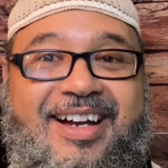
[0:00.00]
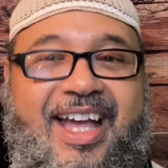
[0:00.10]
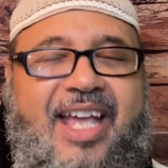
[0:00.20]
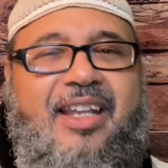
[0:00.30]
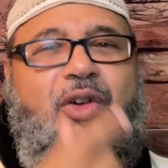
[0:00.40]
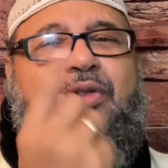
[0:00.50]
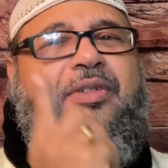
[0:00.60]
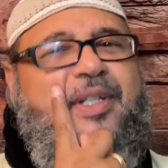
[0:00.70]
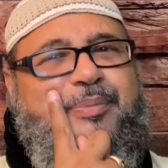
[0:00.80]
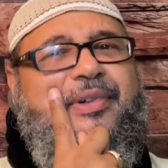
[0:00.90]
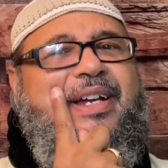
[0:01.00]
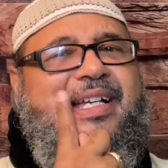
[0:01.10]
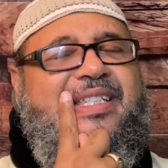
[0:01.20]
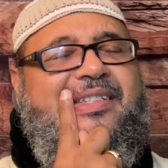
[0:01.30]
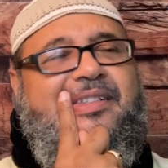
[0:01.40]
And who's a
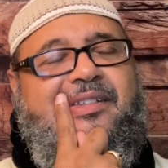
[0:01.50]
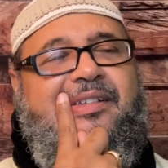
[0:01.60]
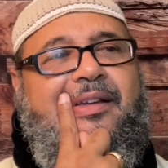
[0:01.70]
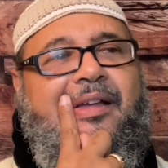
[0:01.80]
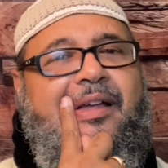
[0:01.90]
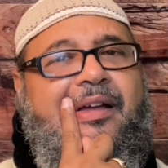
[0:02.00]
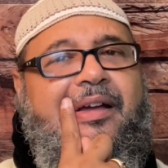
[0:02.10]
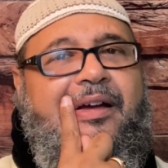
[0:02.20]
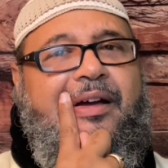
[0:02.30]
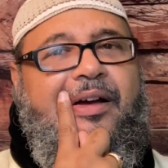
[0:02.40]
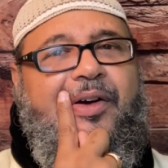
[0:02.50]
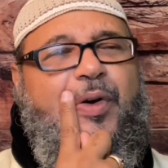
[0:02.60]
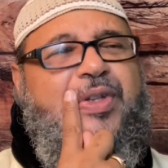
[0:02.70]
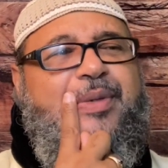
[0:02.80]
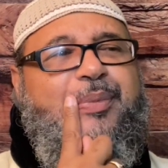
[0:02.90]
prince?
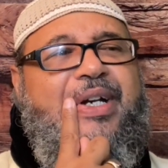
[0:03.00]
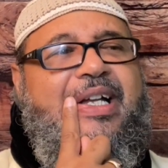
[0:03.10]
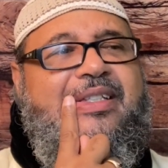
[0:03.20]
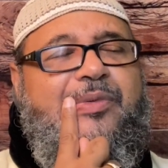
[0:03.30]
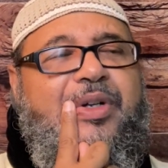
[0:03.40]
Who is a prince?